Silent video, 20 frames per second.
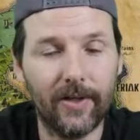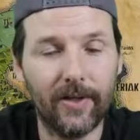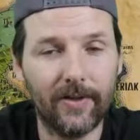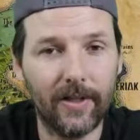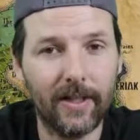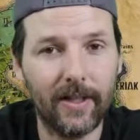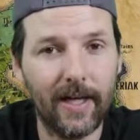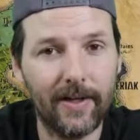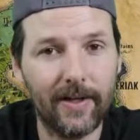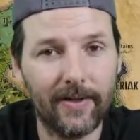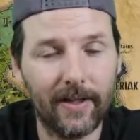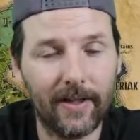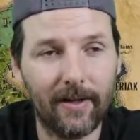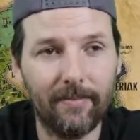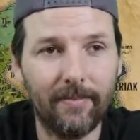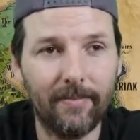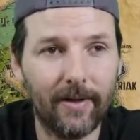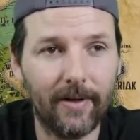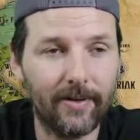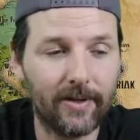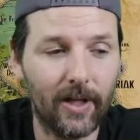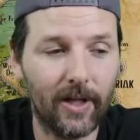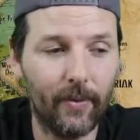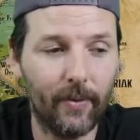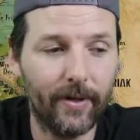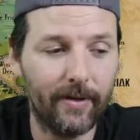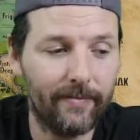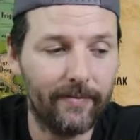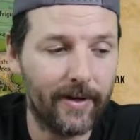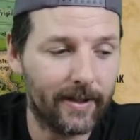it has like a
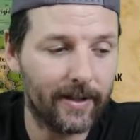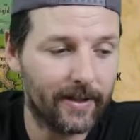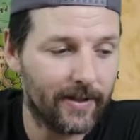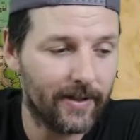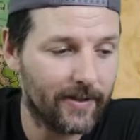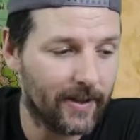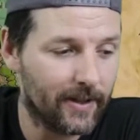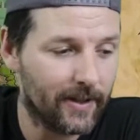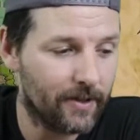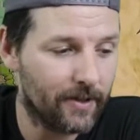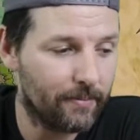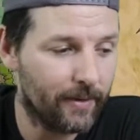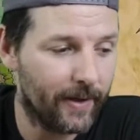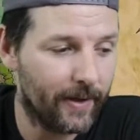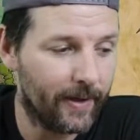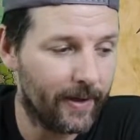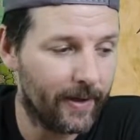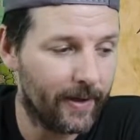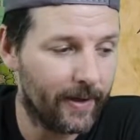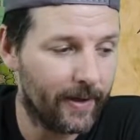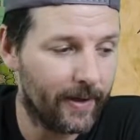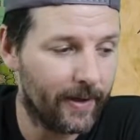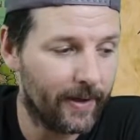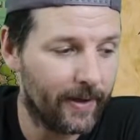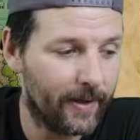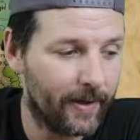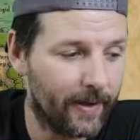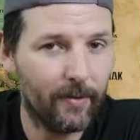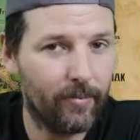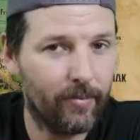slowing effect and such. But
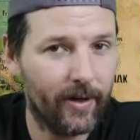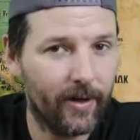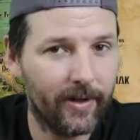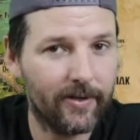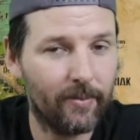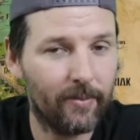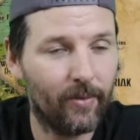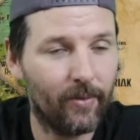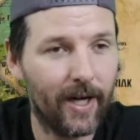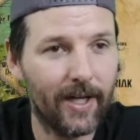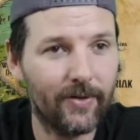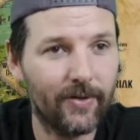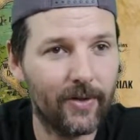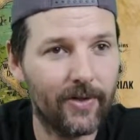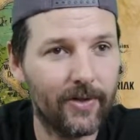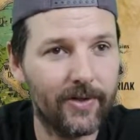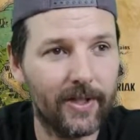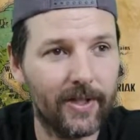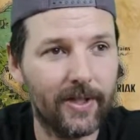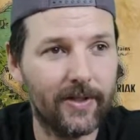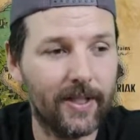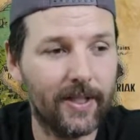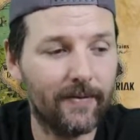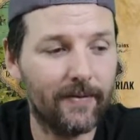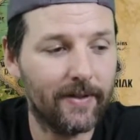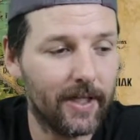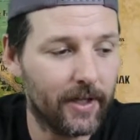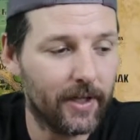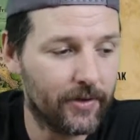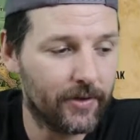if you bring some Rangers, it doesn't even
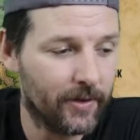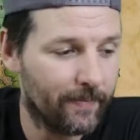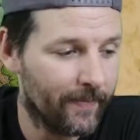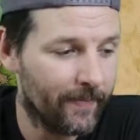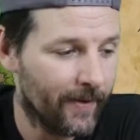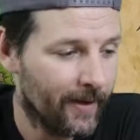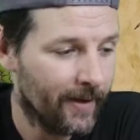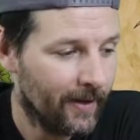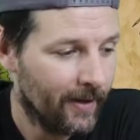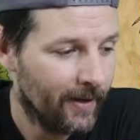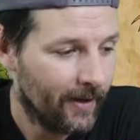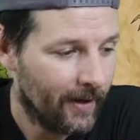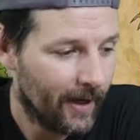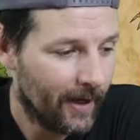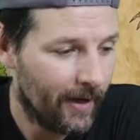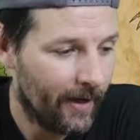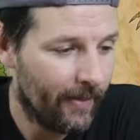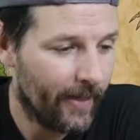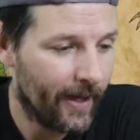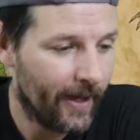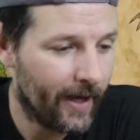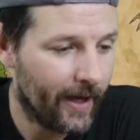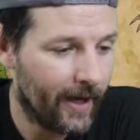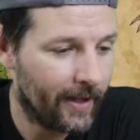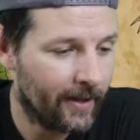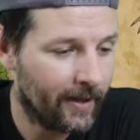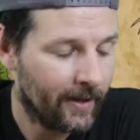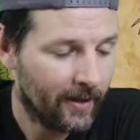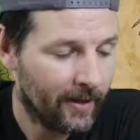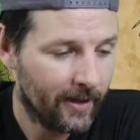touch them. And
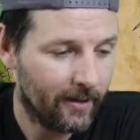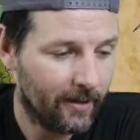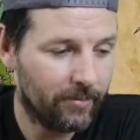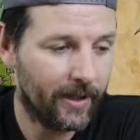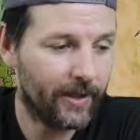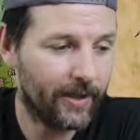then the blessed